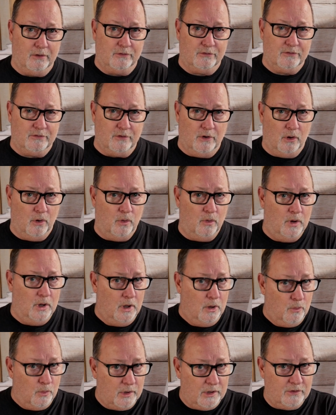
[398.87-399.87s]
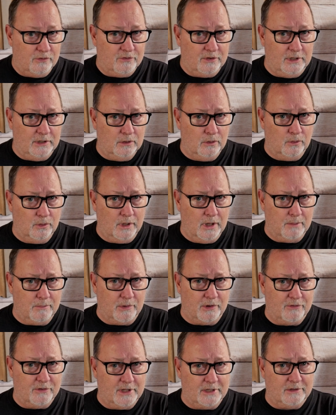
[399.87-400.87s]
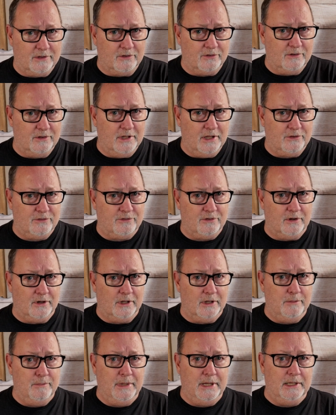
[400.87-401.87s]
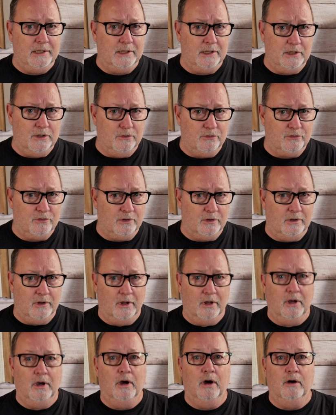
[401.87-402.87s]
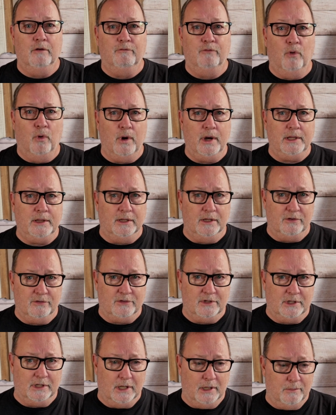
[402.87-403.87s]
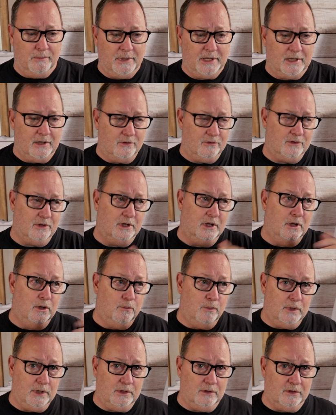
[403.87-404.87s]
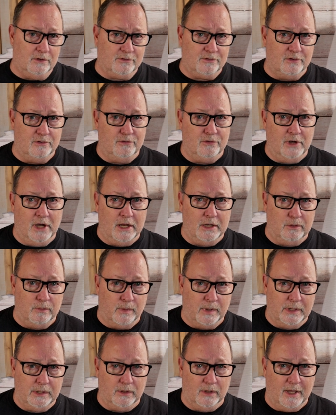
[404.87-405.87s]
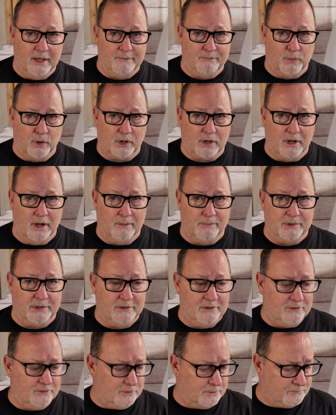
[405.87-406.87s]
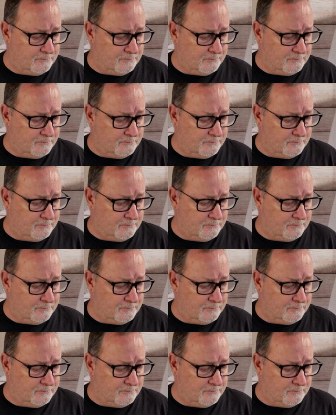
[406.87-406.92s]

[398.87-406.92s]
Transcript: So when you see low numbers, that doesn't necessarily mean that you should avoid listing them, because when you list in January, you'll have more competition.